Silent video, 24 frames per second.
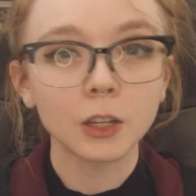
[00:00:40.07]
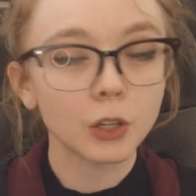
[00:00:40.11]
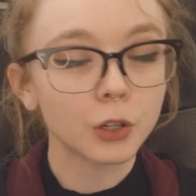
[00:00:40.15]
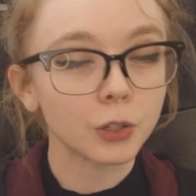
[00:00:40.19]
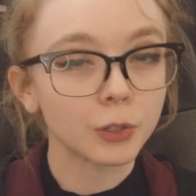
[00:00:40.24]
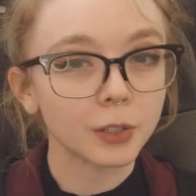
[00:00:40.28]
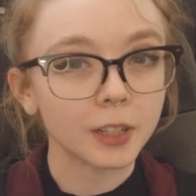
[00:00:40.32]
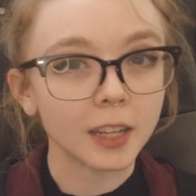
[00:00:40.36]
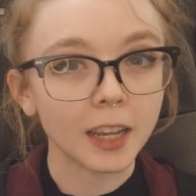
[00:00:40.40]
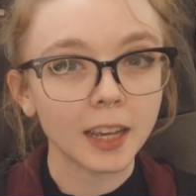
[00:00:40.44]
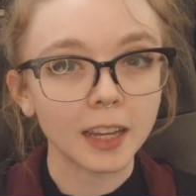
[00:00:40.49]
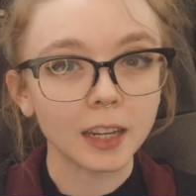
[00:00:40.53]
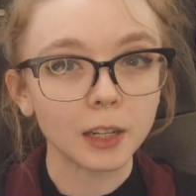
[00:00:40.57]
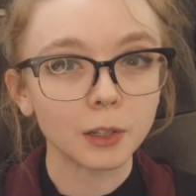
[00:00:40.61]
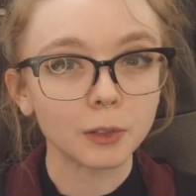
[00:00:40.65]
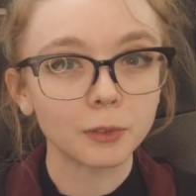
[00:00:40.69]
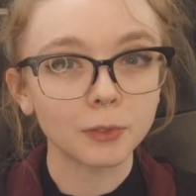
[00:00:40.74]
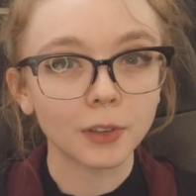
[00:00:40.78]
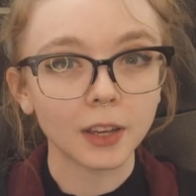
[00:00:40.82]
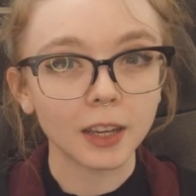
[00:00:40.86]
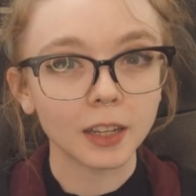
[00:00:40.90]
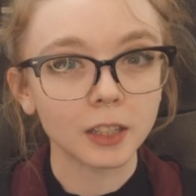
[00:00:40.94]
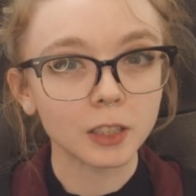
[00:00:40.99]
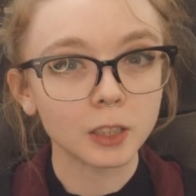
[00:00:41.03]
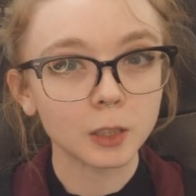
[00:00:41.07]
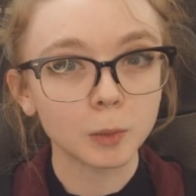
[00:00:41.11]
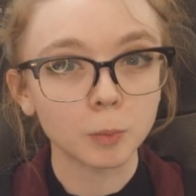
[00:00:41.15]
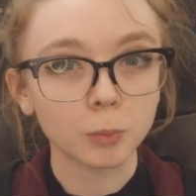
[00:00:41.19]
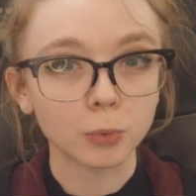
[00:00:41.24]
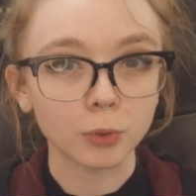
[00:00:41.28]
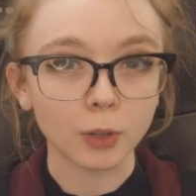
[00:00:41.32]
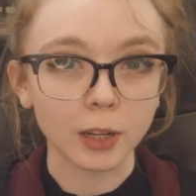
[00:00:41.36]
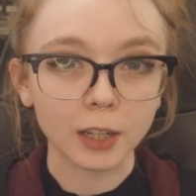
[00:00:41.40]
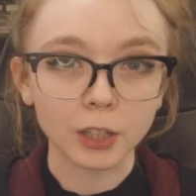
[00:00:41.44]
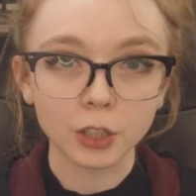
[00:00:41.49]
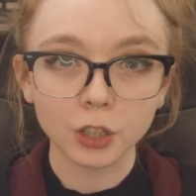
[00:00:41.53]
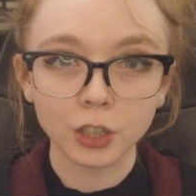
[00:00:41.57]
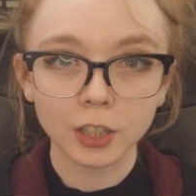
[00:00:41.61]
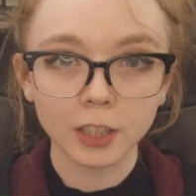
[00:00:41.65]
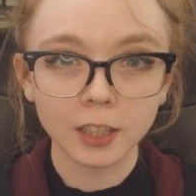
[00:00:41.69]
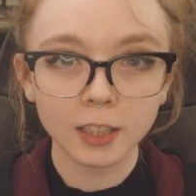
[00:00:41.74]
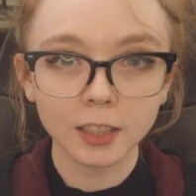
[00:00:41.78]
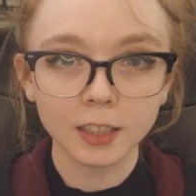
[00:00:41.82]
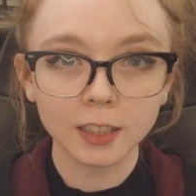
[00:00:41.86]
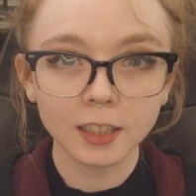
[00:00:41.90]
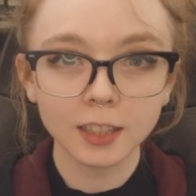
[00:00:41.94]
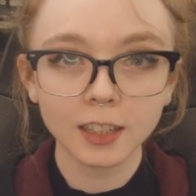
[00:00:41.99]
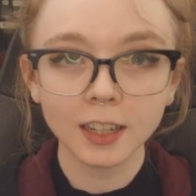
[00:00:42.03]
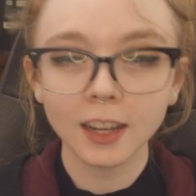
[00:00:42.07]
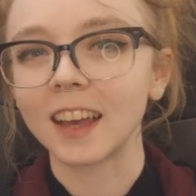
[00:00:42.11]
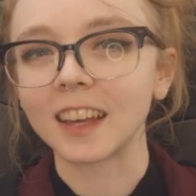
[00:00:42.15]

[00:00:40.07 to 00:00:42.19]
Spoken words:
creative expression.